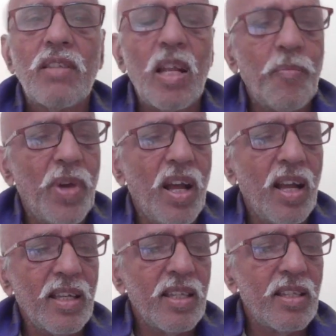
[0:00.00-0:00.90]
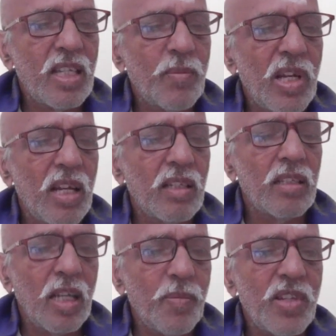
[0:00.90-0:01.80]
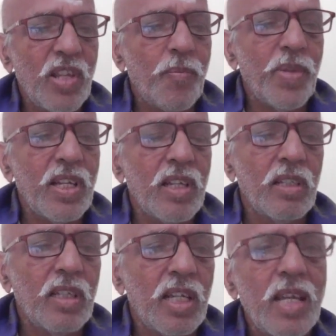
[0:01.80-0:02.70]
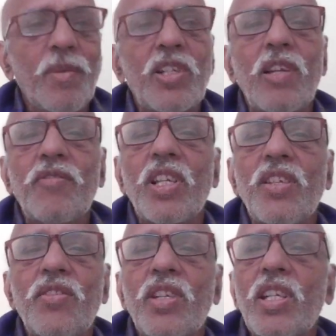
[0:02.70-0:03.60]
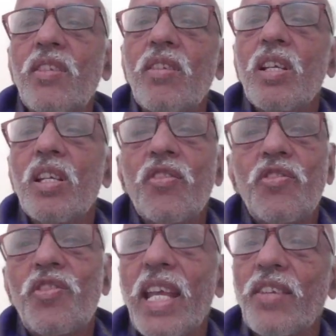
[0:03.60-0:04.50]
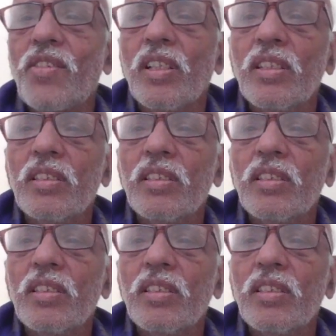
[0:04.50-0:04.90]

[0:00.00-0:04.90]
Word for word: Sarpa is similar. That means Sarpa, the name itself suggests it is snakes.